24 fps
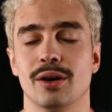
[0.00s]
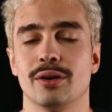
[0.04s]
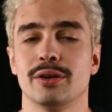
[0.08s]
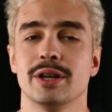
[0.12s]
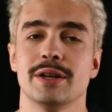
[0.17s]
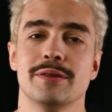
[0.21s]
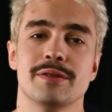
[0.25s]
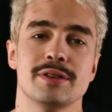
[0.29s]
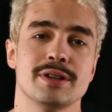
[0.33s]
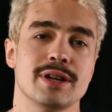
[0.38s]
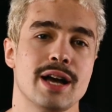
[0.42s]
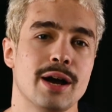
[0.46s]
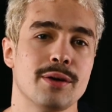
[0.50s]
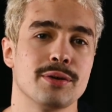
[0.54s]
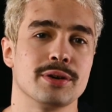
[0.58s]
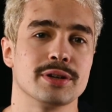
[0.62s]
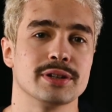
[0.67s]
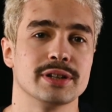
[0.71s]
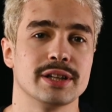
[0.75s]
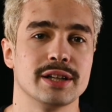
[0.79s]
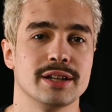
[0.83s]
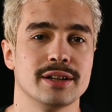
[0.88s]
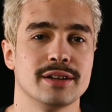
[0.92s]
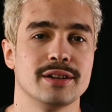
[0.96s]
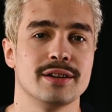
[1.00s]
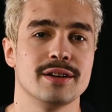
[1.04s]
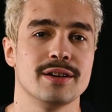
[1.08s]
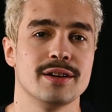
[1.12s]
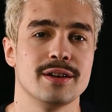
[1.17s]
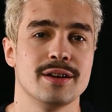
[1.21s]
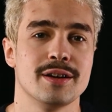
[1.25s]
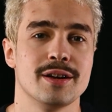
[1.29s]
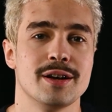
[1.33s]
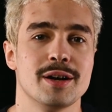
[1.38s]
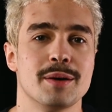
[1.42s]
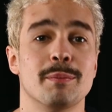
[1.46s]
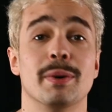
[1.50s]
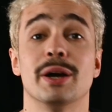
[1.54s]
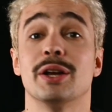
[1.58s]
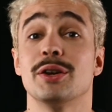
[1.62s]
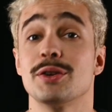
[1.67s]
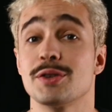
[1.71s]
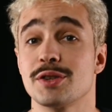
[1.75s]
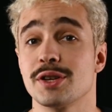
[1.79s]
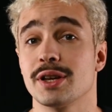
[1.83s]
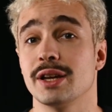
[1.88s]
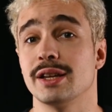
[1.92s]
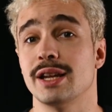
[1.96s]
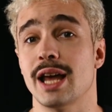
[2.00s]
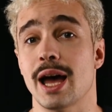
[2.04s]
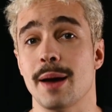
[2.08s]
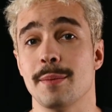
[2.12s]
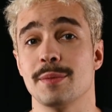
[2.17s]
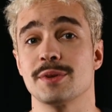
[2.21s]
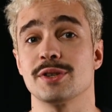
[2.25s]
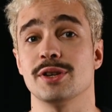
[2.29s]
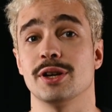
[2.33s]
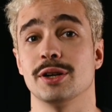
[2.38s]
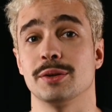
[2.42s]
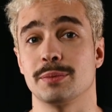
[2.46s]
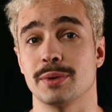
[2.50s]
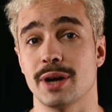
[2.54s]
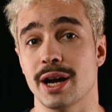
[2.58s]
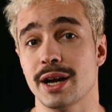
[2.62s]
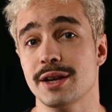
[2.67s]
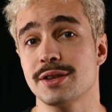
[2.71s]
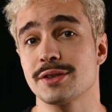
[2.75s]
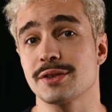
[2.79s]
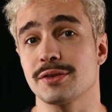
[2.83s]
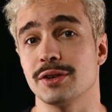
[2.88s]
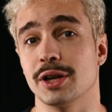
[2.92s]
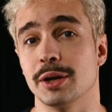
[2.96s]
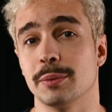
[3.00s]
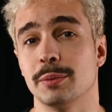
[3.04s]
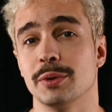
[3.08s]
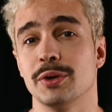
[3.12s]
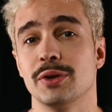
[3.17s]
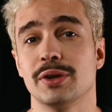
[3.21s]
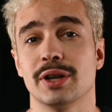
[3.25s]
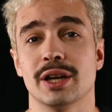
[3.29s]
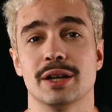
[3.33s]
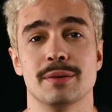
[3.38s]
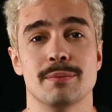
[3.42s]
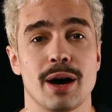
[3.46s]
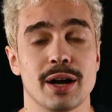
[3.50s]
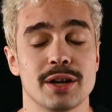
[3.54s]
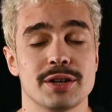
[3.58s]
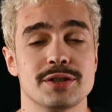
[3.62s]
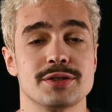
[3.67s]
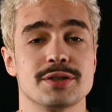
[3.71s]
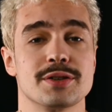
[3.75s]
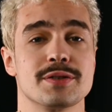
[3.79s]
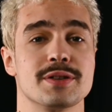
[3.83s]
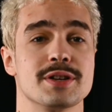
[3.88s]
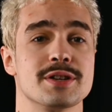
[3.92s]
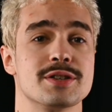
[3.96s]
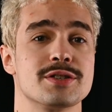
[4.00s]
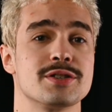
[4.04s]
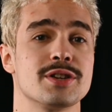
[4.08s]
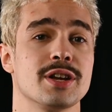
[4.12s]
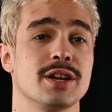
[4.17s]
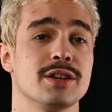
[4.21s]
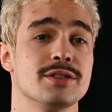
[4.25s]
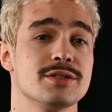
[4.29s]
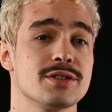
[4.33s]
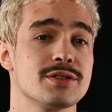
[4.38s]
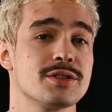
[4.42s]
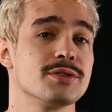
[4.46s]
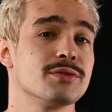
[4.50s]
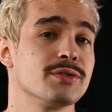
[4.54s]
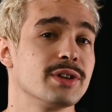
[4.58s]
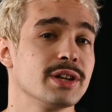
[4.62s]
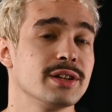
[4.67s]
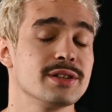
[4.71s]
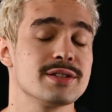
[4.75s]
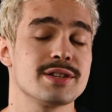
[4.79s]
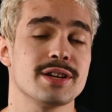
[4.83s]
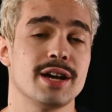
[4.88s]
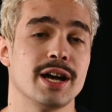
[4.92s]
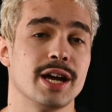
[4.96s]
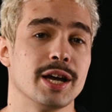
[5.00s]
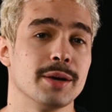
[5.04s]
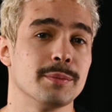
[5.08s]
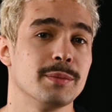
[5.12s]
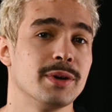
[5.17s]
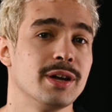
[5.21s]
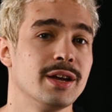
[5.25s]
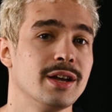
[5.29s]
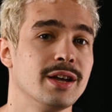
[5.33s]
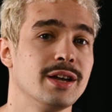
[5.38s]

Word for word: or even hourly. By using an Amazon price scraper, you can monitor these changes in real time,